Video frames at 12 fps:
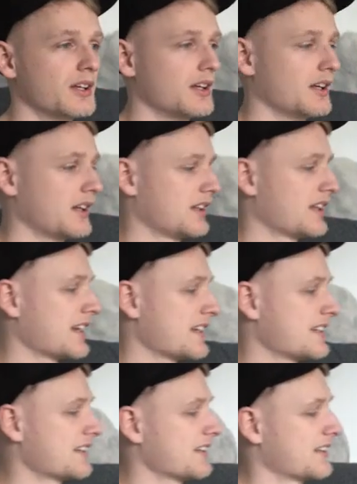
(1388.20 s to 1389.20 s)
like,
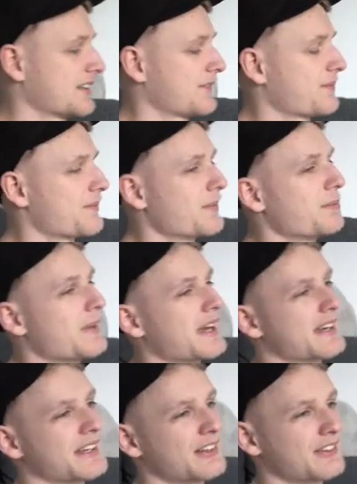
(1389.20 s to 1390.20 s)

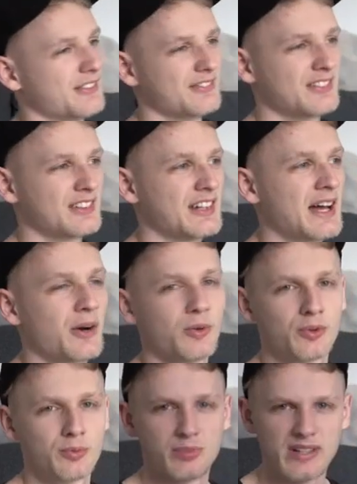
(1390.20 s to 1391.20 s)
making loud
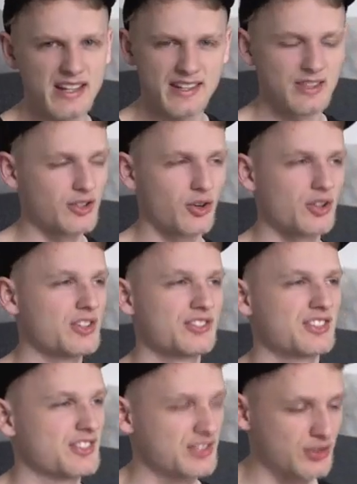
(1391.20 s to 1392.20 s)
breathing noises
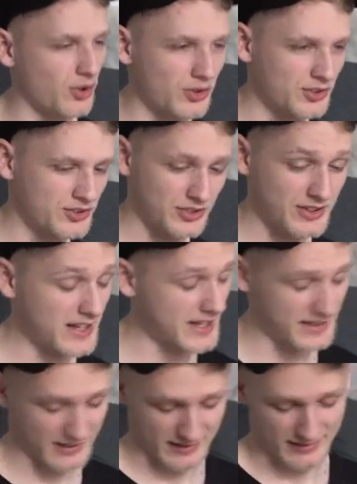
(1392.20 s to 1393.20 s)
dogs. And
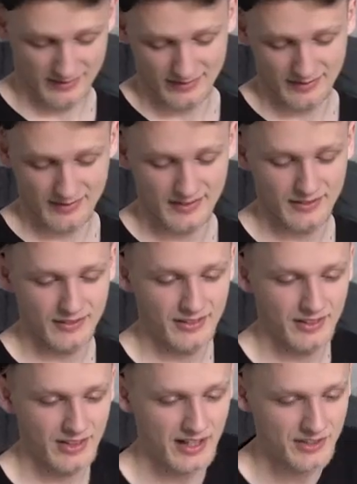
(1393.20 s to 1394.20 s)
then you
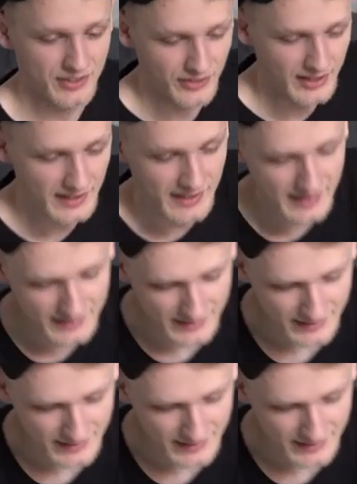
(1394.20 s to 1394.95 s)
actually realise